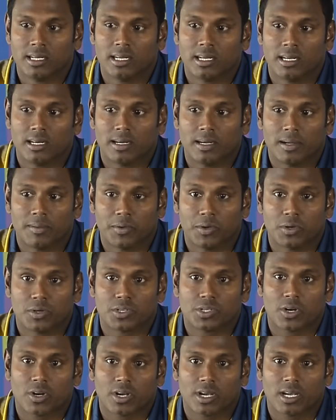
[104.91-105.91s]
um, you know
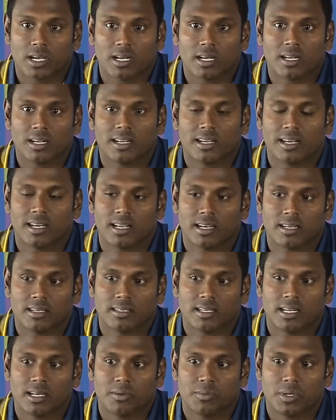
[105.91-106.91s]
shocking.
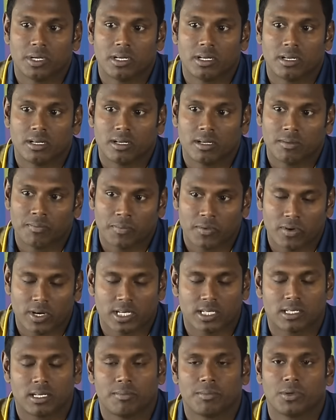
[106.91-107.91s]
And and we
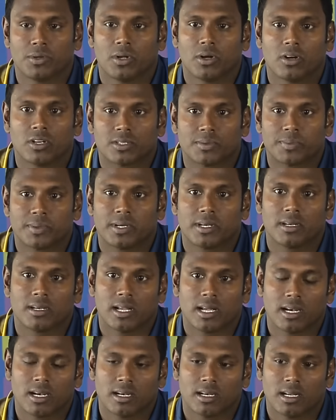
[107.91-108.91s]
rushed him to the hospital,
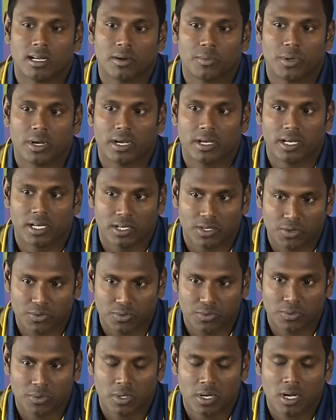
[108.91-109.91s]
and uh, we are yet
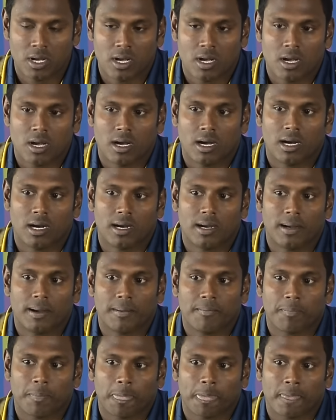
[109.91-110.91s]
to
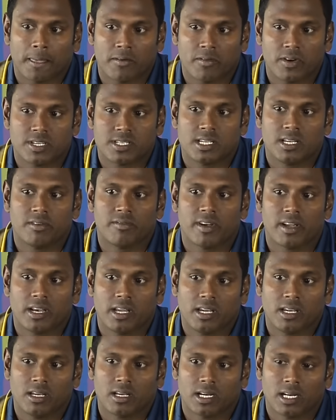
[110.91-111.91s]
um, receive
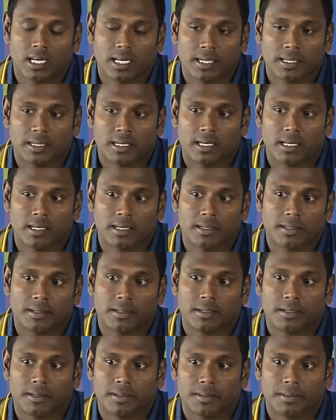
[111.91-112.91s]
any.
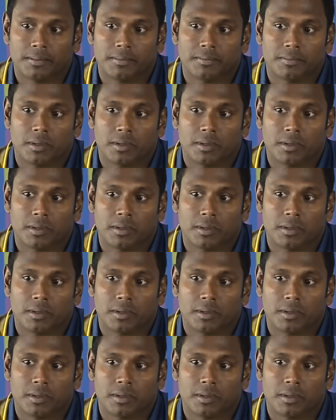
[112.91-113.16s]
Uh,